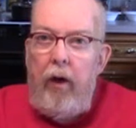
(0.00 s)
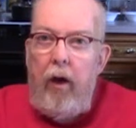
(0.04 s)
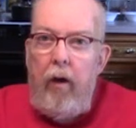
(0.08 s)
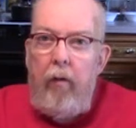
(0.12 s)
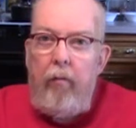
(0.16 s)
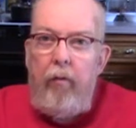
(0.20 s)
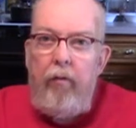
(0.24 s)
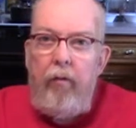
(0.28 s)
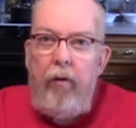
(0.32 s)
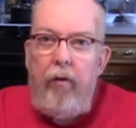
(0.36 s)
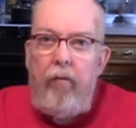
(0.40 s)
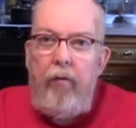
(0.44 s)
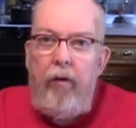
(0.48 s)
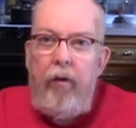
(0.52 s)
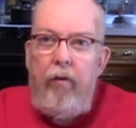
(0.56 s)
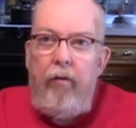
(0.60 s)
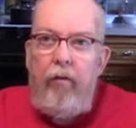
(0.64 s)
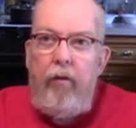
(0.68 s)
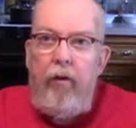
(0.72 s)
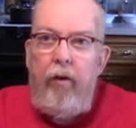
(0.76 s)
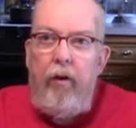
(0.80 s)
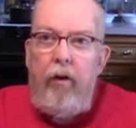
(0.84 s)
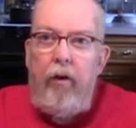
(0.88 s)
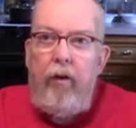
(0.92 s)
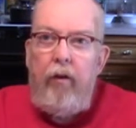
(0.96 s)
Ops
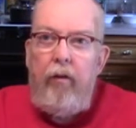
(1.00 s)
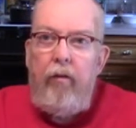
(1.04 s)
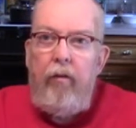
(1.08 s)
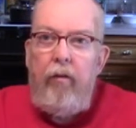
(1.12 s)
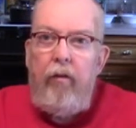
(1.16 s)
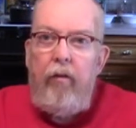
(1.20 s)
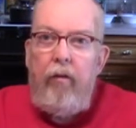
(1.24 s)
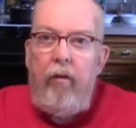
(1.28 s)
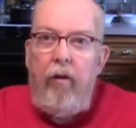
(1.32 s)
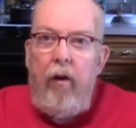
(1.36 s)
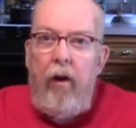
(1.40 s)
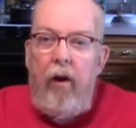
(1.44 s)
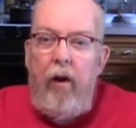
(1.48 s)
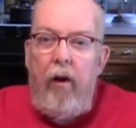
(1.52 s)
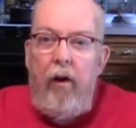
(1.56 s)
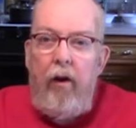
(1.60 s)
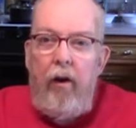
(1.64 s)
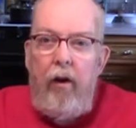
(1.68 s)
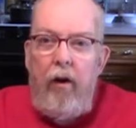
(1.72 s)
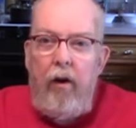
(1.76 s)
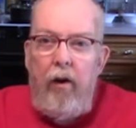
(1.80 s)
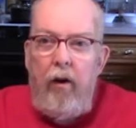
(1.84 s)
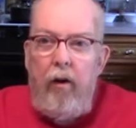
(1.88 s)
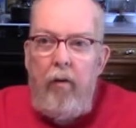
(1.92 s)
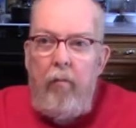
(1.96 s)
56
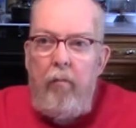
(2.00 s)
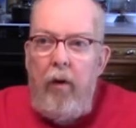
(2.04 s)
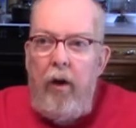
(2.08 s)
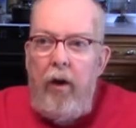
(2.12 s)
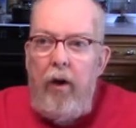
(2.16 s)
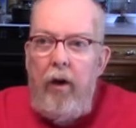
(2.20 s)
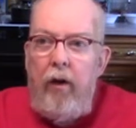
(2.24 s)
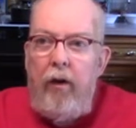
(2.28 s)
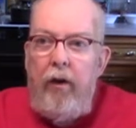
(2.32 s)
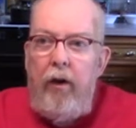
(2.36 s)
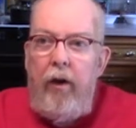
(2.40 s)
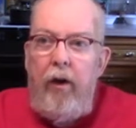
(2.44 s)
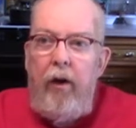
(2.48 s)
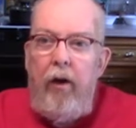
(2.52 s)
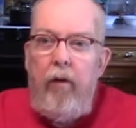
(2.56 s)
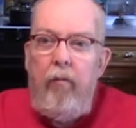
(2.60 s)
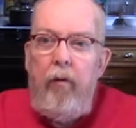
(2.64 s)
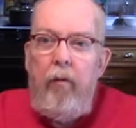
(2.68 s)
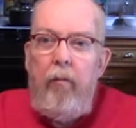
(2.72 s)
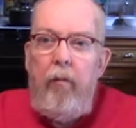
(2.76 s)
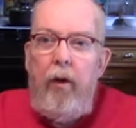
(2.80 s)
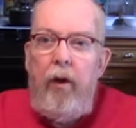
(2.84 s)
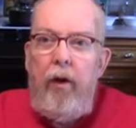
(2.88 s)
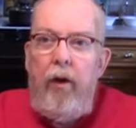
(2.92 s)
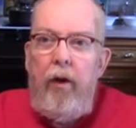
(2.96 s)
and my
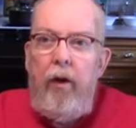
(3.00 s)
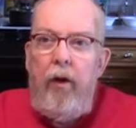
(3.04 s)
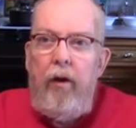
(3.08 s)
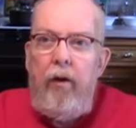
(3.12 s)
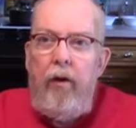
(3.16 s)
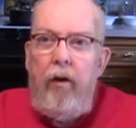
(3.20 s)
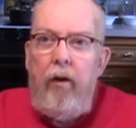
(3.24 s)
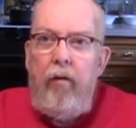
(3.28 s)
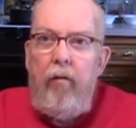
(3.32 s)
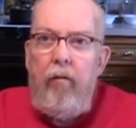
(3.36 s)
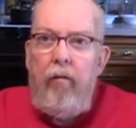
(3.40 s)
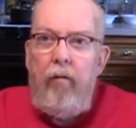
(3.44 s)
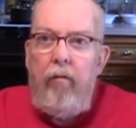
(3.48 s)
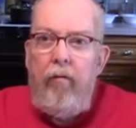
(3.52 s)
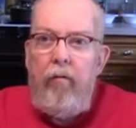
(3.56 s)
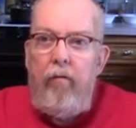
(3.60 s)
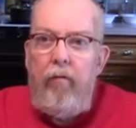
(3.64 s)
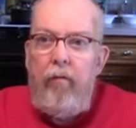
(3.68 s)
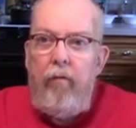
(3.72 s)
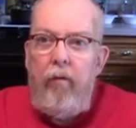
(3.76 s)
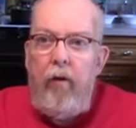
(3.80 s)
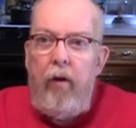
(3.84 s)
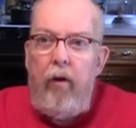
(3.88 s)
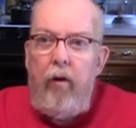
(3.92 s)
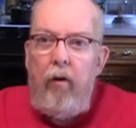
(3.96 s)
cameraman and
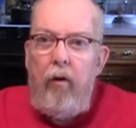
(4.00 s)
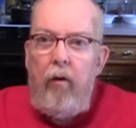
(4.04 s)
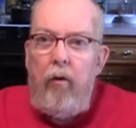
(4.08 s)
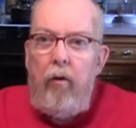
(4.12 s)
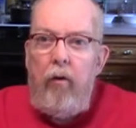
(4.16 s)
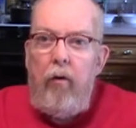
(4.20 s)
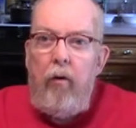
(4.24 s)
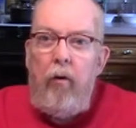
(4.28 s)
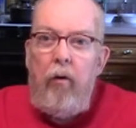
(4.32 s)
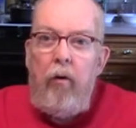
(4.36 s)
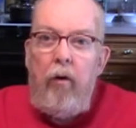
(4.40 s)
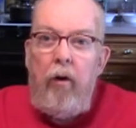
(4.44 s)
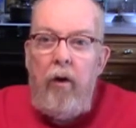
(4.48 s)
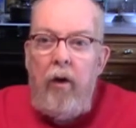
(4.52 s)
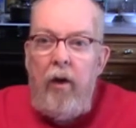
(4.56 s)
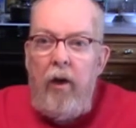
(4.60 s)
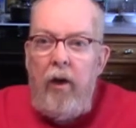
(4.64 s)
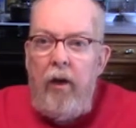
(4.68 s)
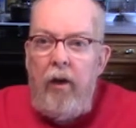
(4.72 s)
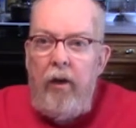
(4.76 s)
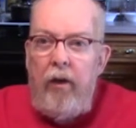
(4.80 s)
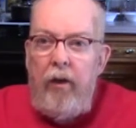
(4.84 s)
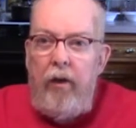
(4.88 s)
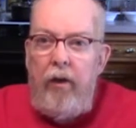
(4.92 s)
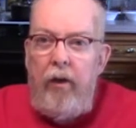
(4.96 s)
fellow
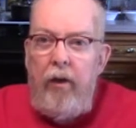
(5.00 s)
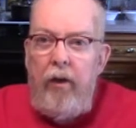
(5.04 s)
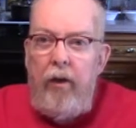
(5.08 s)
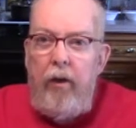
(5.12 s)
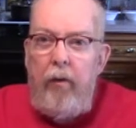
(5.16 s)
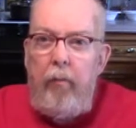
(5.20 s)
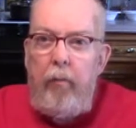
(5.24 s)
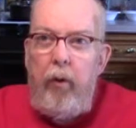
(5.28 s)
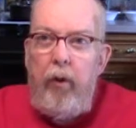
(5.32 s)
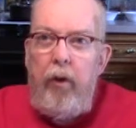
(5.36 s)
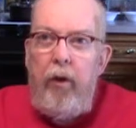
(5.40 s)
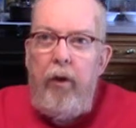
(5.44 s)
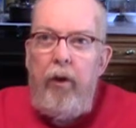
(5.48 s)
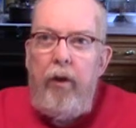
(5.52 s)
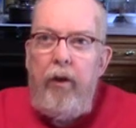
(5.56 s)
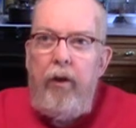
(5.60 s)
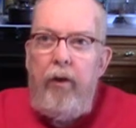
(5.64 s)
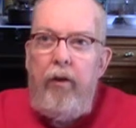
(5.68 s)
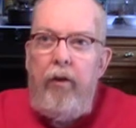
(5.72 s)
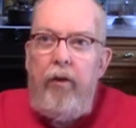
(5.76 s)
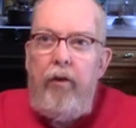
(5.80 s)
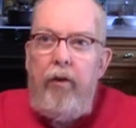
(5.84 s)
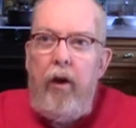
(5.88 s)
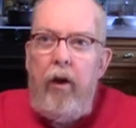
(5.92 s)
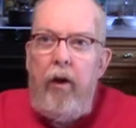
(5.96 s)
guinea pig,
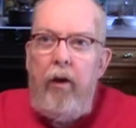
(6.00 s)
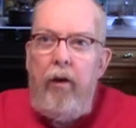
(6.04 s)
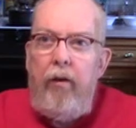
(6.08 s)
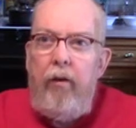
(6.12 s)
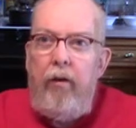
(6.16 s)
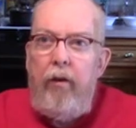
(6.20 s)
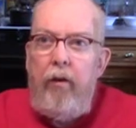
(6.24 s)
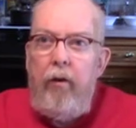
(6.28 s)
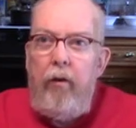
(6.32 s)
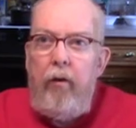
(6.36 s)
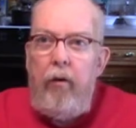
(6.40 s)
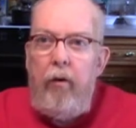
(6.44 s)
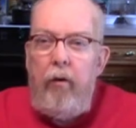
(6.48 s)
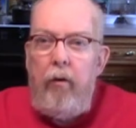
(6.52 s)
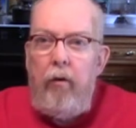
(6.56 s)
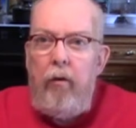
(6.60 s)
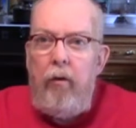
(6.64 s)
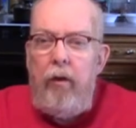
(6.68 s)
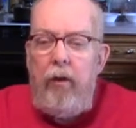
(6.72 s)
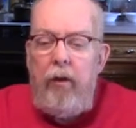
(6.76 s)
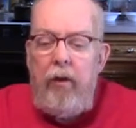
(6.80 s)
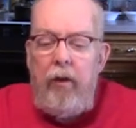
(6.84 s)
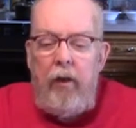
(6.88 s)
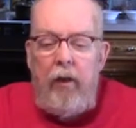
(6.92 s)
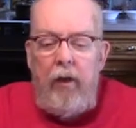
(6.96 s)

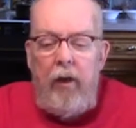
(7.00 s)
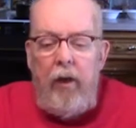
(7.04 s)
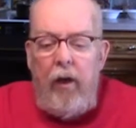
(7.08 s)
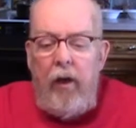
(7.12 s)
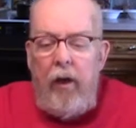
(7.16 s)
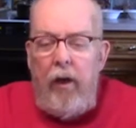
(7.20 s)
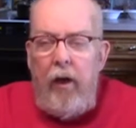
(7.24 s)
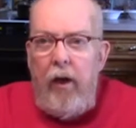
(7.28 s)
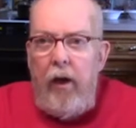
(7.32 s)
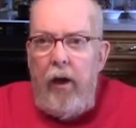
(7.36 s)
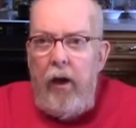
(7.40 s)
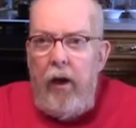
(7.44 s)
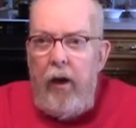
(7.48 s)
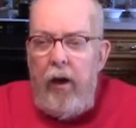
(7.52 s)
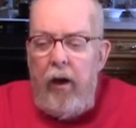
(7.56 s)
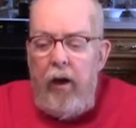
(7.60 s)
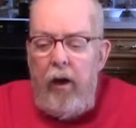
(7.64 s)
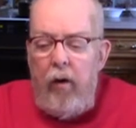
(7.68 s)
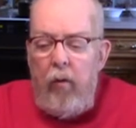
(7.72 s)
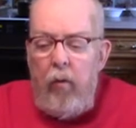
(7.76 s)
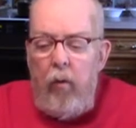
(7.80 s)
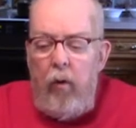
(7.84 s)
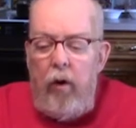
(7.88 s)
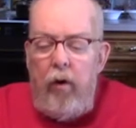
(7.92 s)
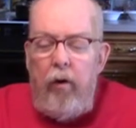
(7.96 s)
Jonto,
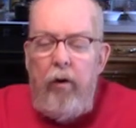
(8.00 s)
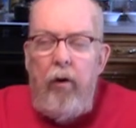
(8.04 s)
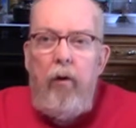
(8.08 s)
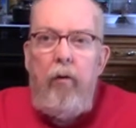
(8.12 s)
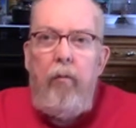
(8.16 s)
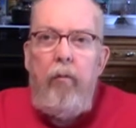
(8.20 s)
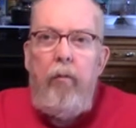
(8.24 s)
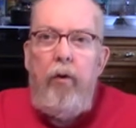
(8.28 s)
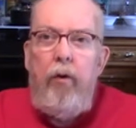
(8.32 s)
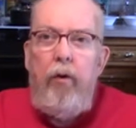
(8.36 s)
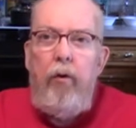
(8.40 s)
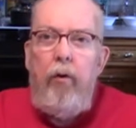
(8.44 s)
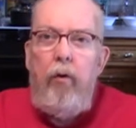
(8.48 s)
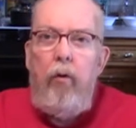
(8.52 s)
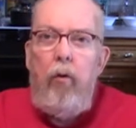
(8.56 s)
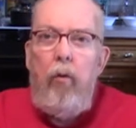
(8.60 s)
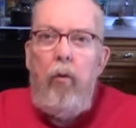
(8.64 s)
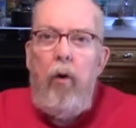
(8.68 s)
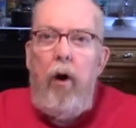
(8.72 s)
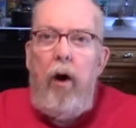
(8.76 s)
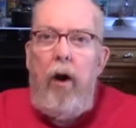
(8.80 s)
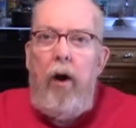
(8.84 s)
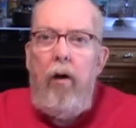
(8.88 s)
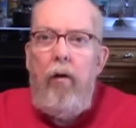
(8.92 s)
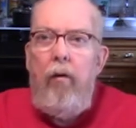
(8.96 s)
and welcome to
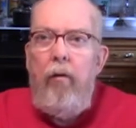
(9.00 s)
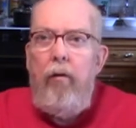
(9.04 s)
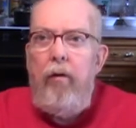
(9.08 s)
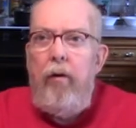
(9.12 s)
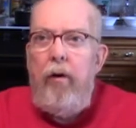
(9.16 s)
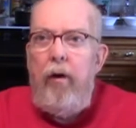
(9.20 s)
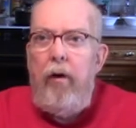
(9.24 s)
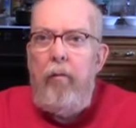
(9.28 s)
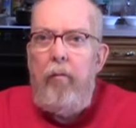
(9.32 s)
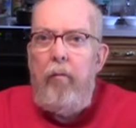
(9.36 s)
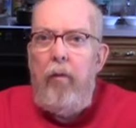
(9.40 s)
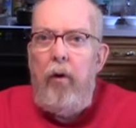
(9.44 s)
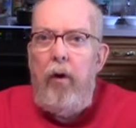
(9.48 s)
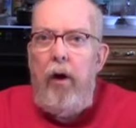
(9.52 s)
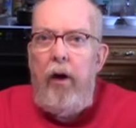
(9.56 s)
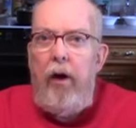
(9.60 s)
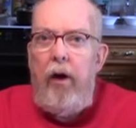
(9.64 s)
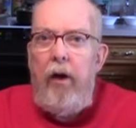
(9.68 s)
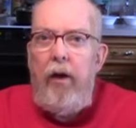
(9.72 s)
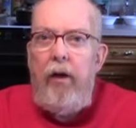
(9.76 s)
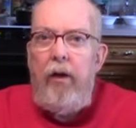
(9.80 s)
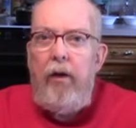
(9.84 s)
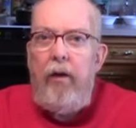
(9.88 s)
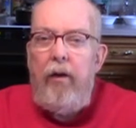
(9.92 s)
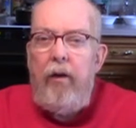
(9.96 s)
round number
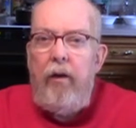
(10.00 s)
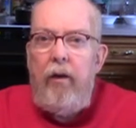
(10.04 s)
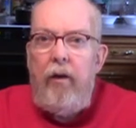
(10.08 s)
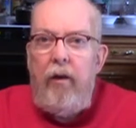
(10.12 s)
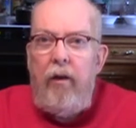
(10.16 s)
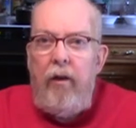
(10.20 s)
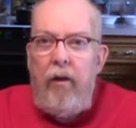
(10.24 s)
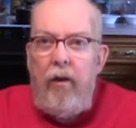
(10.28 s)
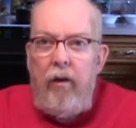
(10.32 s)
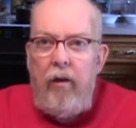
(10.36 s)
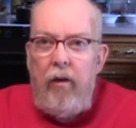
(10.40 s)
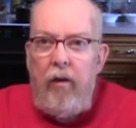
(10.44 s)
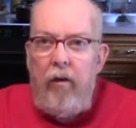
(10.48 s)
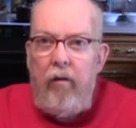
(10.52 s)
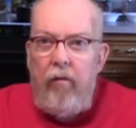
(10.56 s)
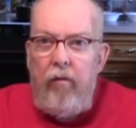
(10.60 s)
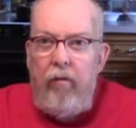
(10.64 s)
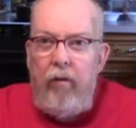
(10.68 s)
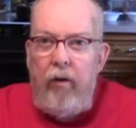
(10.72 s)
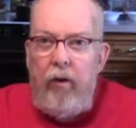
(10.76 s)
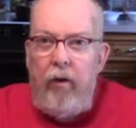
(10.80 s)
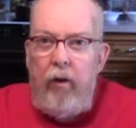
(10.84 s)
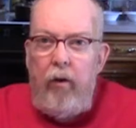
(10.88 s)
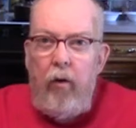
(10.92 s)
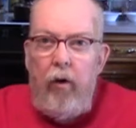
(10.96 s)
8 of
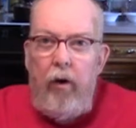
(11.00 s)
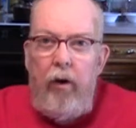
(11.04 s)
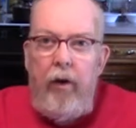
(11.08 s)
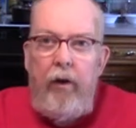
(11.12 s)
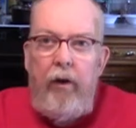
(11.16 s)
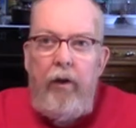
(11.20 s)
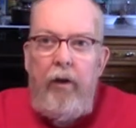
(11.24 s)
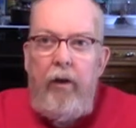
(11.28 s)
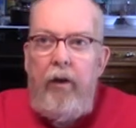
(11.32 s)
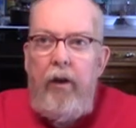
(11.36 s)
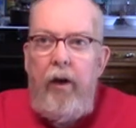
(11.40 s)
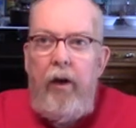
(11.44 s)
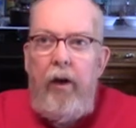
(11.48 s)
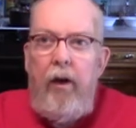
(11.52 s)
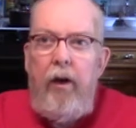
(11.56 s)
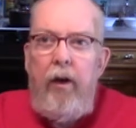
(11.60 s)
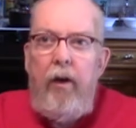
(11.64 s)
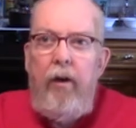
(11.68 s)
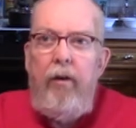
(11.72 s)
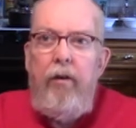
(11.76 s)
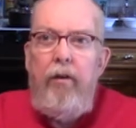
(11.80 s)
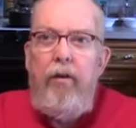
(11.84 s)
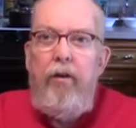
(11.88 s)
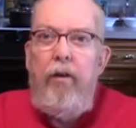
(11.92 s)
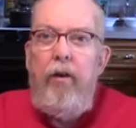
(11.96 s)
the Great
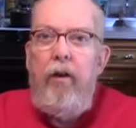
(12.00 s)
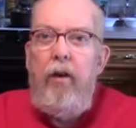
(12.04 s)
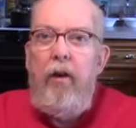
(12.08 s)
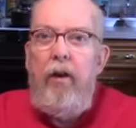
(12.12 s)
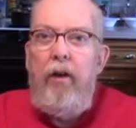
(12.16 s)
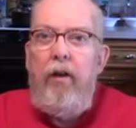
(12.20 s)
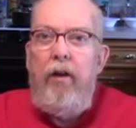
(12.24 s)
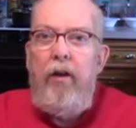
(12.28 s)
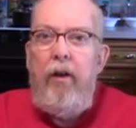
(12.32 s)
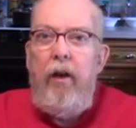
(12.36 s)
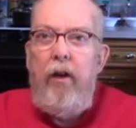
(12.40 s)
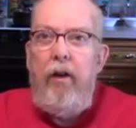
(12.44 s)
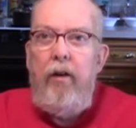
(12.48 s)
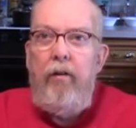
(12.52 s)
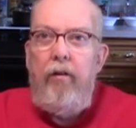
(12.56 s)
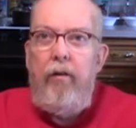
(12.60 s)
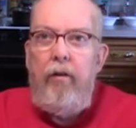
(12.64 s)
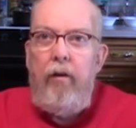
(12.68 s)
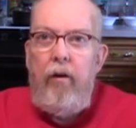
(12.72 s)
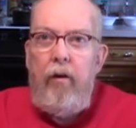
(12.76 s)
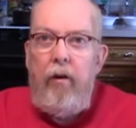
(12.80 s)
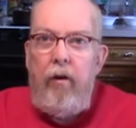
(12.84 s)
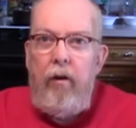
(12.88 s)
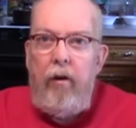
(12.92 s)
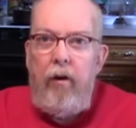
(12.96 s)
Canned Chili
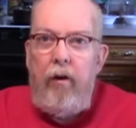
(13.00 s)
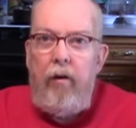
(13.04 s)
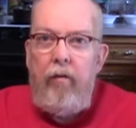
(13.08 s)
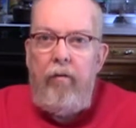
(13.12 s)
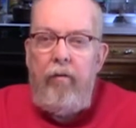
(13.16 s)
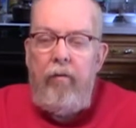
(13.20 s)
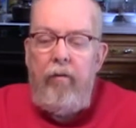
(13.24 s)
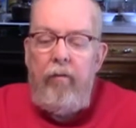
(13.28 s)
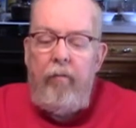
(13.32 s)
Taste-Off.